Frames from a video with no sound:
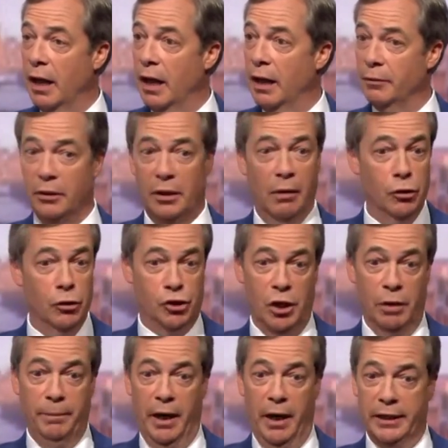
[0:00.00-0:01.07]
You know,
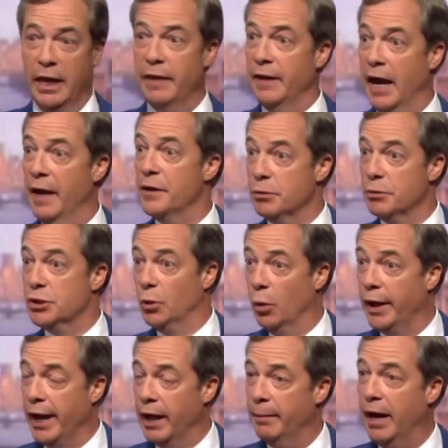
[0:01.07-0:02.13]
Monsieur Barnier, the others were
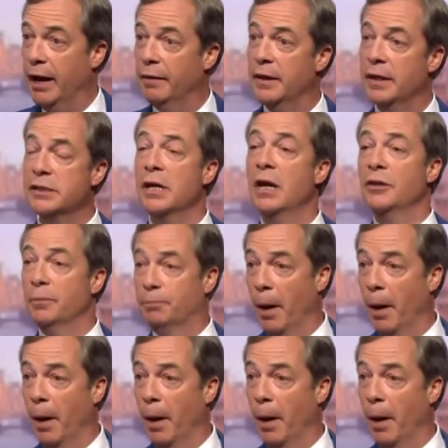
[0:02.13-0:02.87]
talking about this.